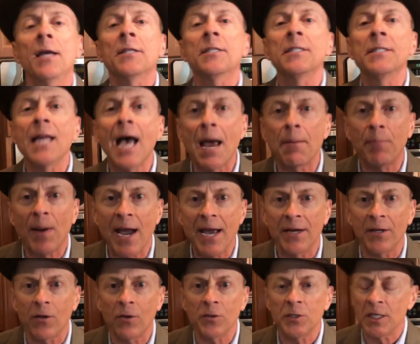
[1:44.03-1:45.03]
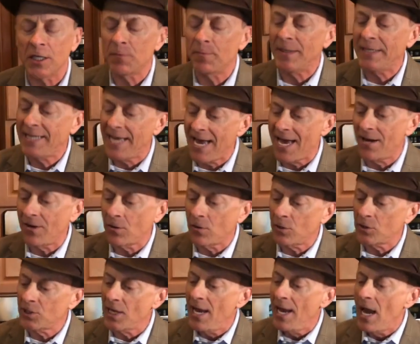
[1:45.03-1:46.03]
it's not pine cones, it's botanicals.